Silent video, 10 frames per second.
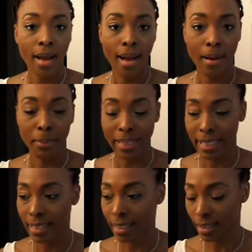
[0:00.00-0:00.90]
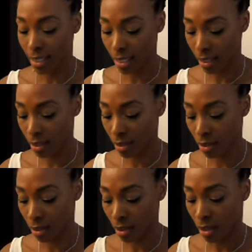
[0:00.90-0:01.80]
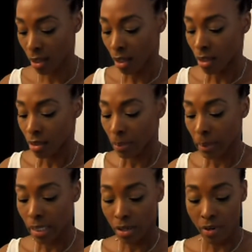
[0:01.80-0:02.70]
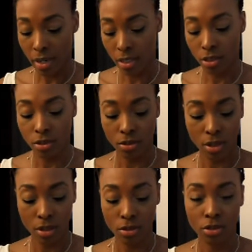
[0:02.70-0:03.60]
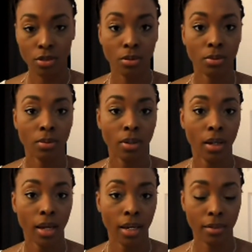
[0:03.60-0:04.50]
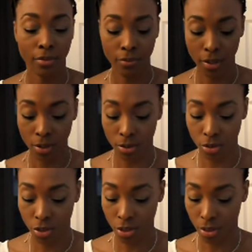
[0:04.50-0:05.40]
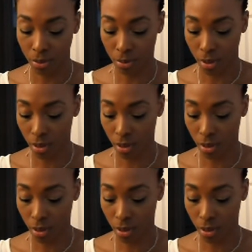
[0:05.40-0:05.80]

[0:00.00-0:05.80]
Happy Sunday. I'm getting ready to go do a photo shoot.